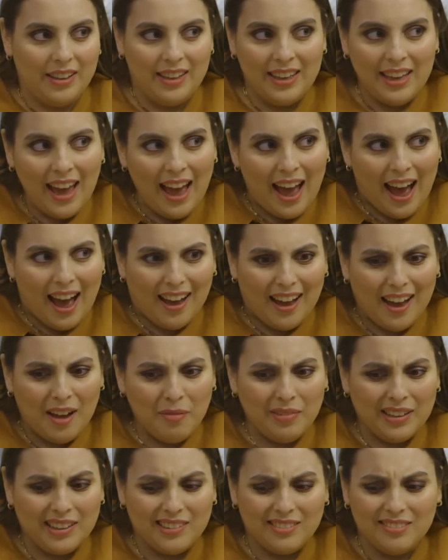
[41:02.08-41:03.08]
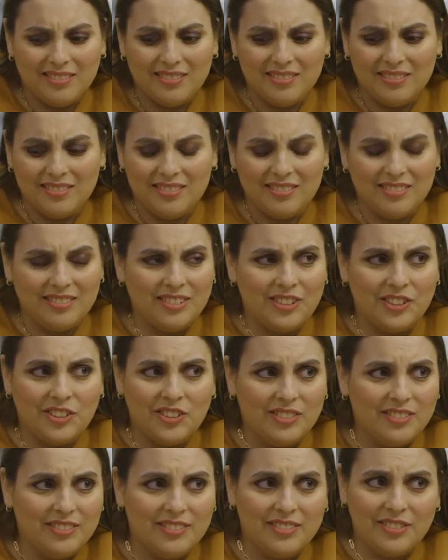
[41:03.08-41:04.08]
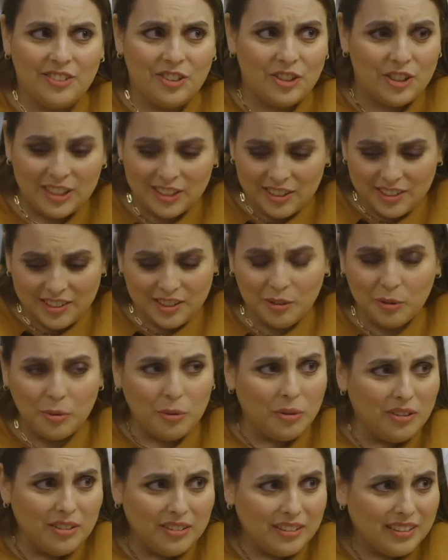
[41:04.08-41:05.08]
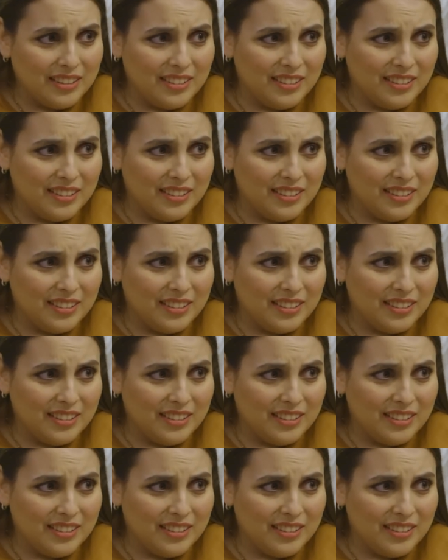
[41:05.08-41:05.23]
Yeah, I'm like, she's cool.